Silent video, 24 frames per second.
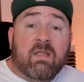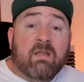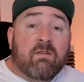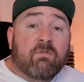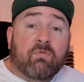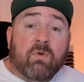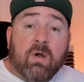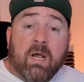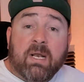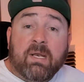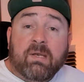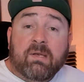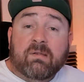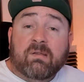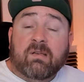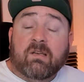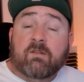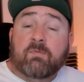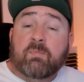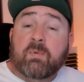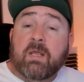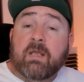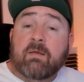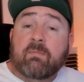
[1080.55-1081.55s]
Friday, six
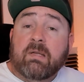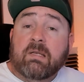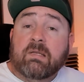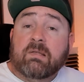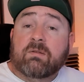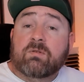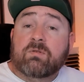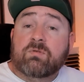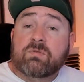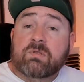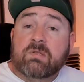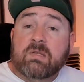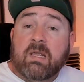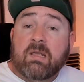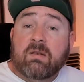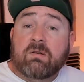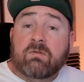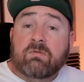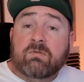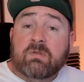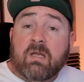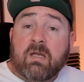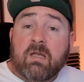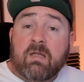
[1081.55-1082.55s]
P M Eastern
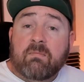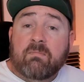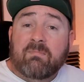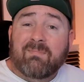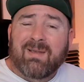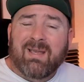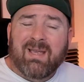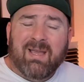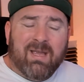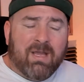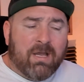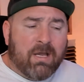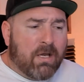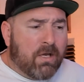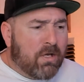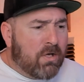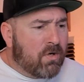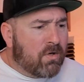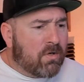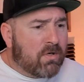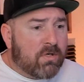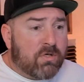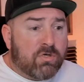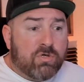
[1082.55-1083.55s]
Standard Time. You
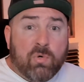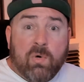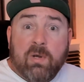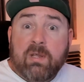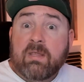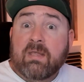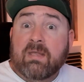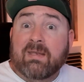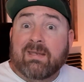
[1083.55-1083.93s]
can join the